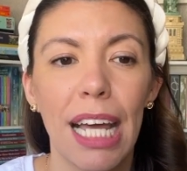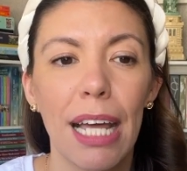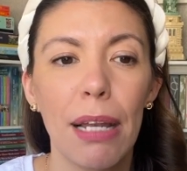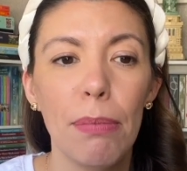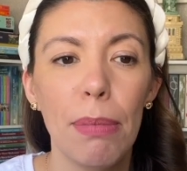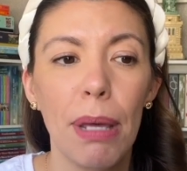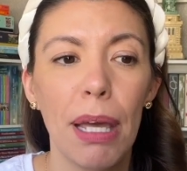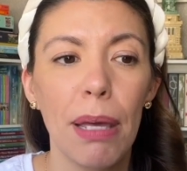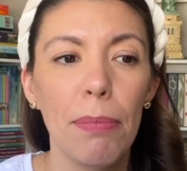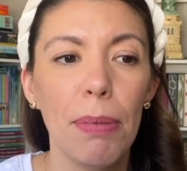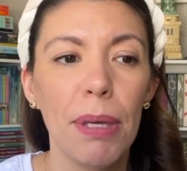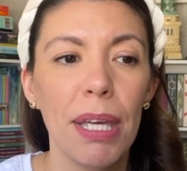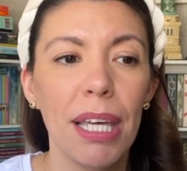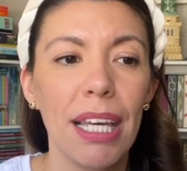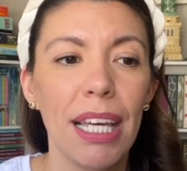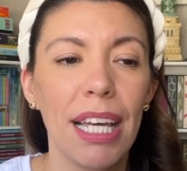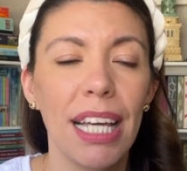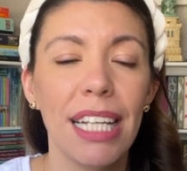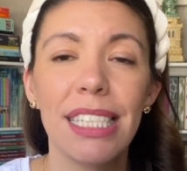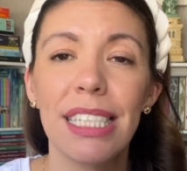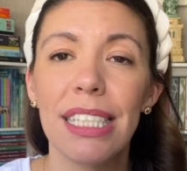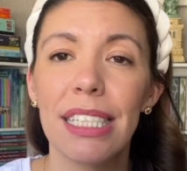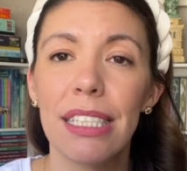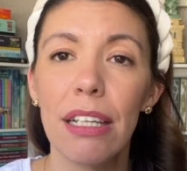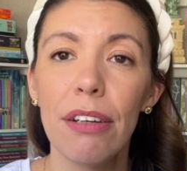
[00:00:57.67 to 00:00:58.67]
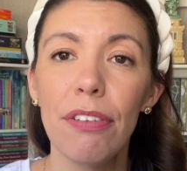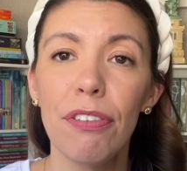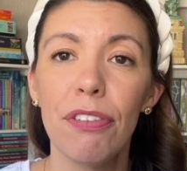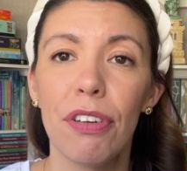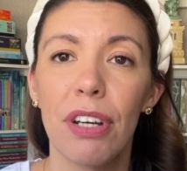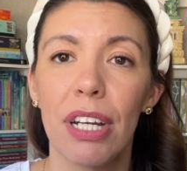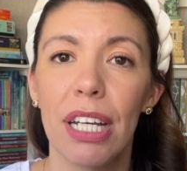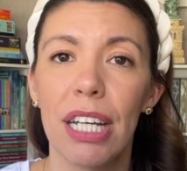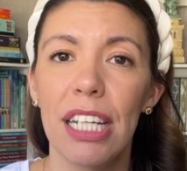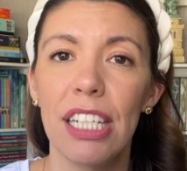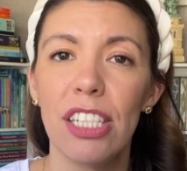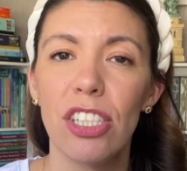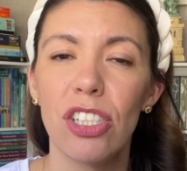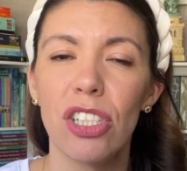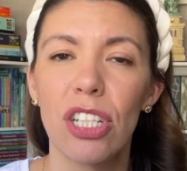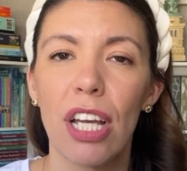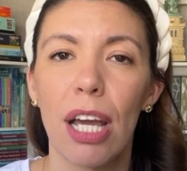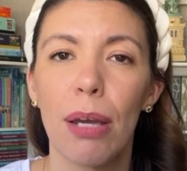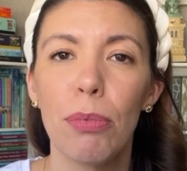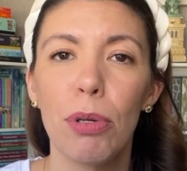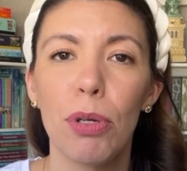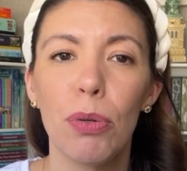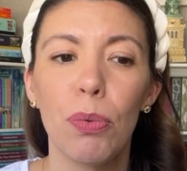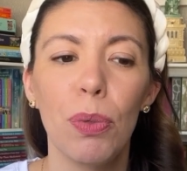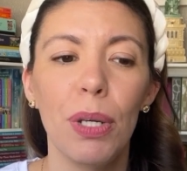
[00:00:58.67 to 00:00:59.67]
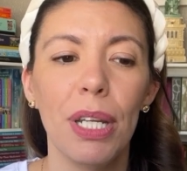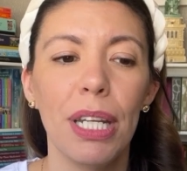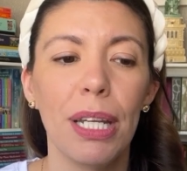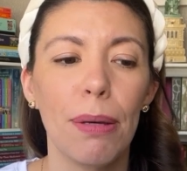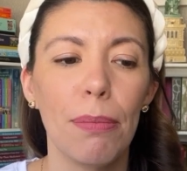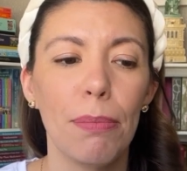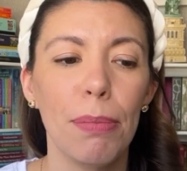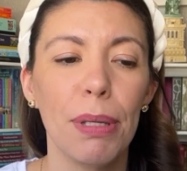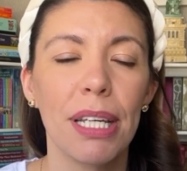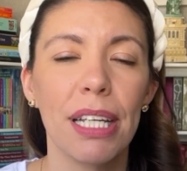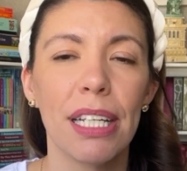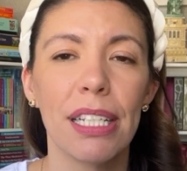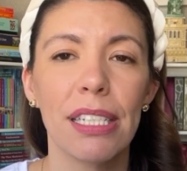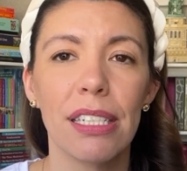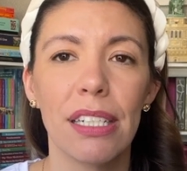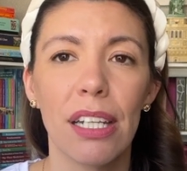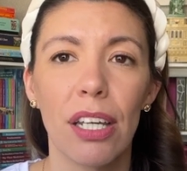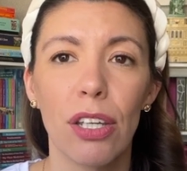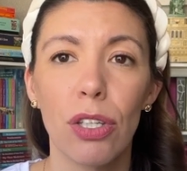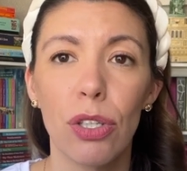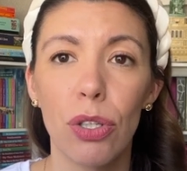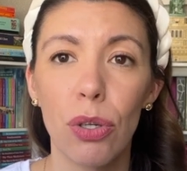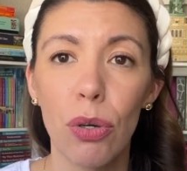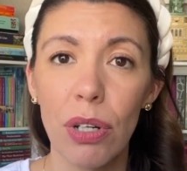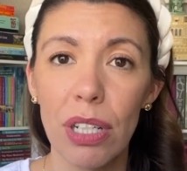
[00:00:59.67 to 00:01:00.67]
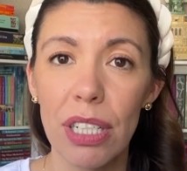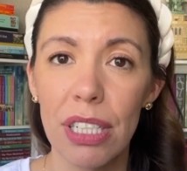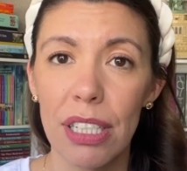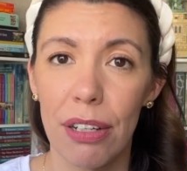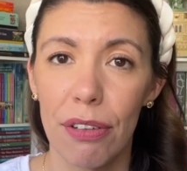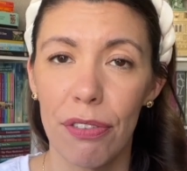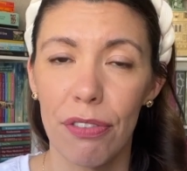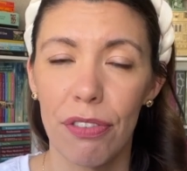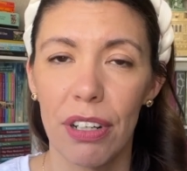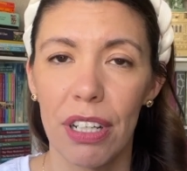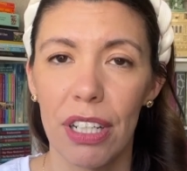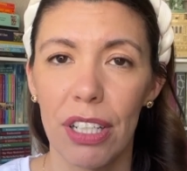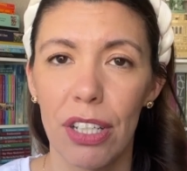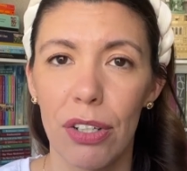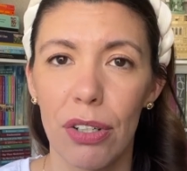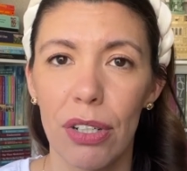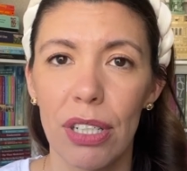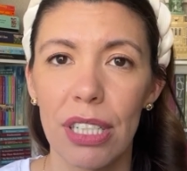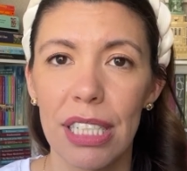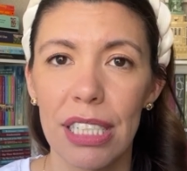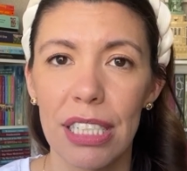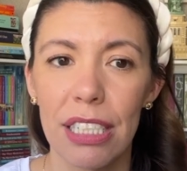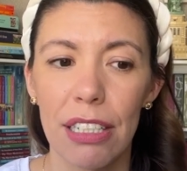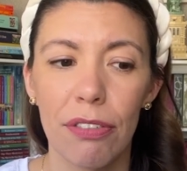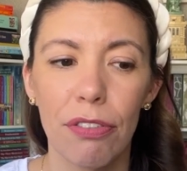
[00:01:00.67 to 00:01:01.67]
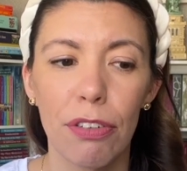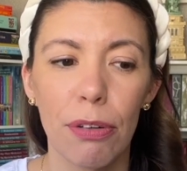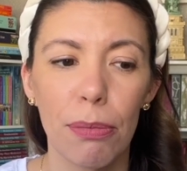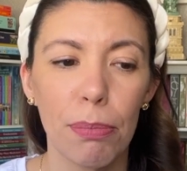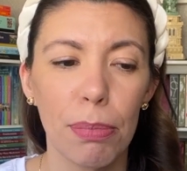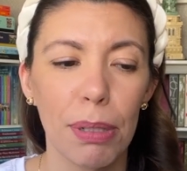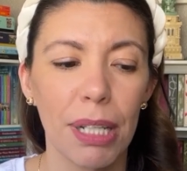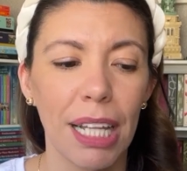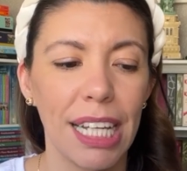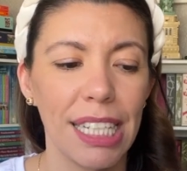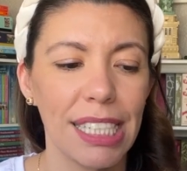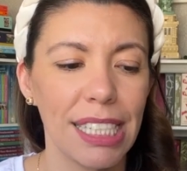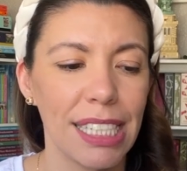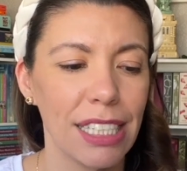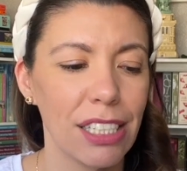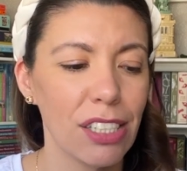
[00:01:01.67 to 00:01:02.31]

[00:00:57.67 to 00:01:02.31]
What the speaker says: And maybe it's different each time you read it because you're different. You're in a different place.